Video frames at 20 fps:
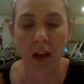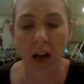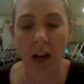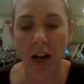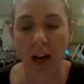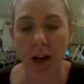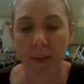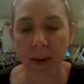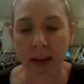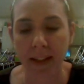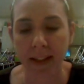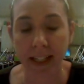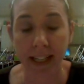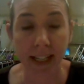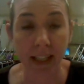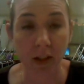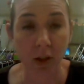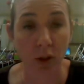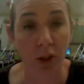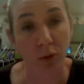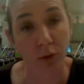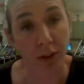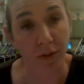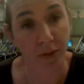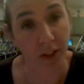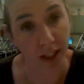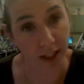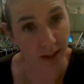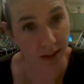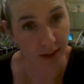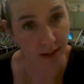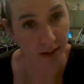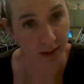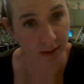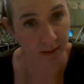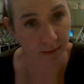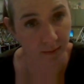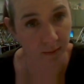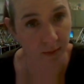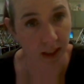and the answer is
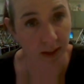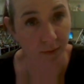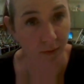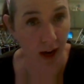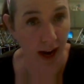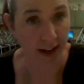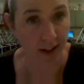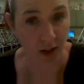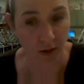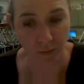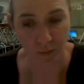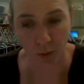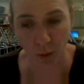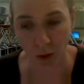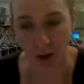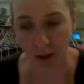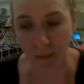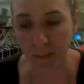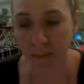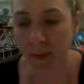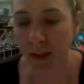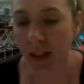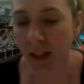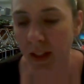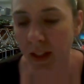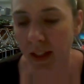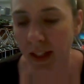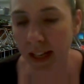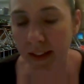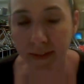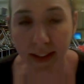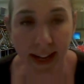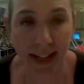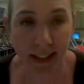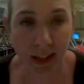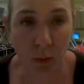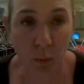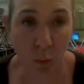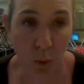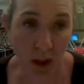3/5 in fraction form, and
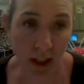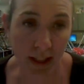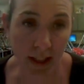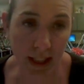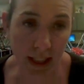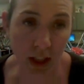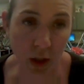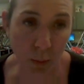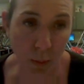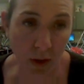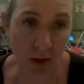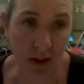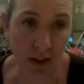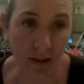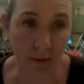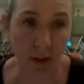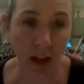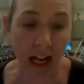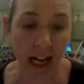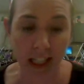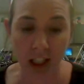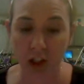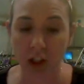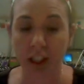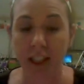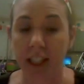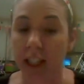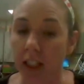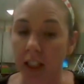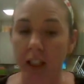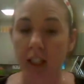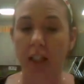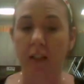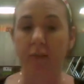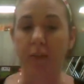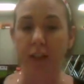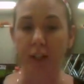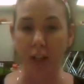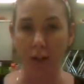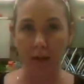that's what each person will actually get
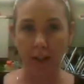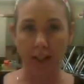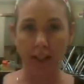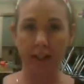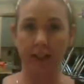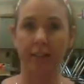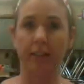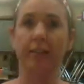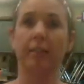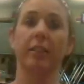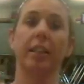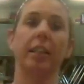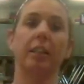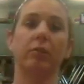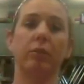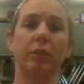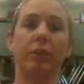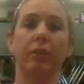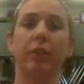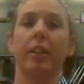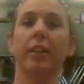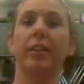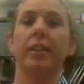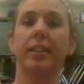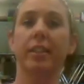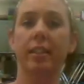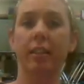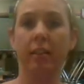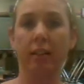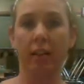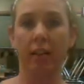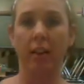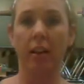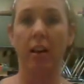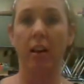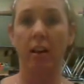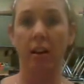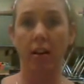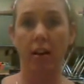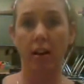of the donuts. They'll get 3/5
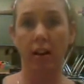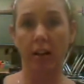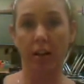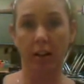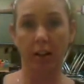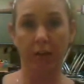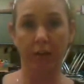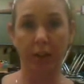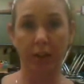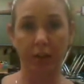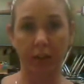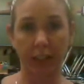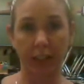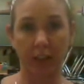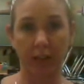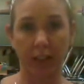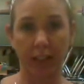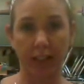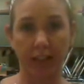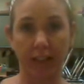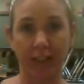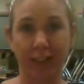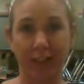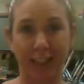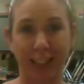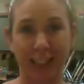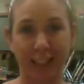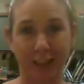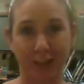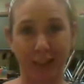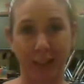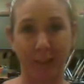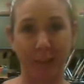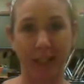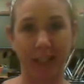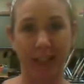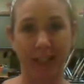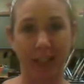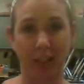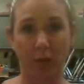of the 3 donuts, because they'll get 3
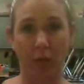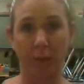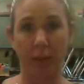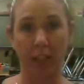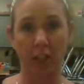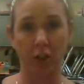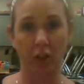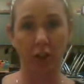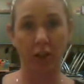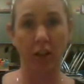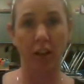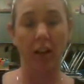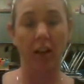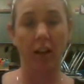pieces from each